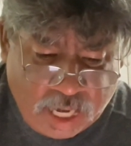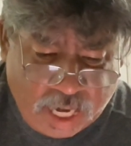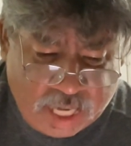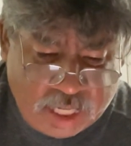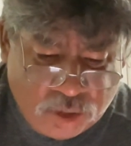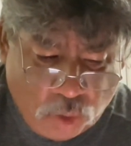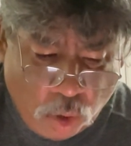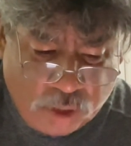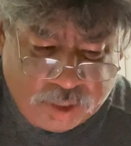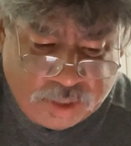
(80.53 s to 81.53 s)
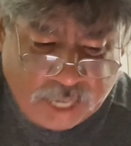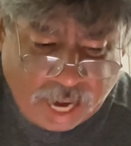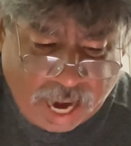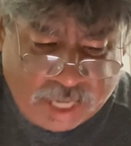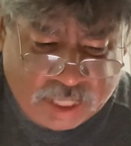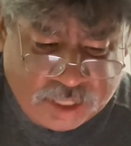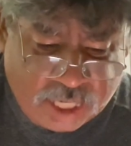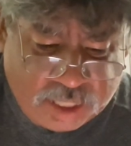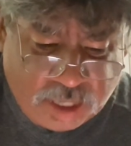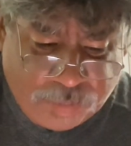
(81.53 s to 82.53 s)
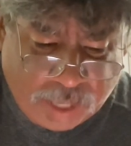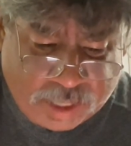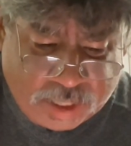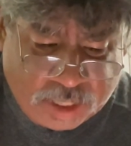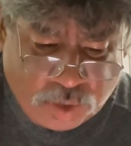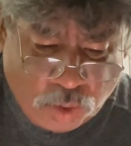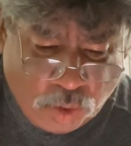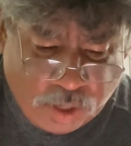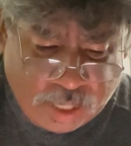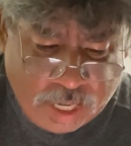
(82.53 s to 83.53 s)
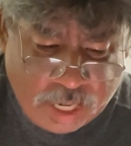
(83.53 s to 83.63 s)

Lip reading: it is ordered and adjusted by this court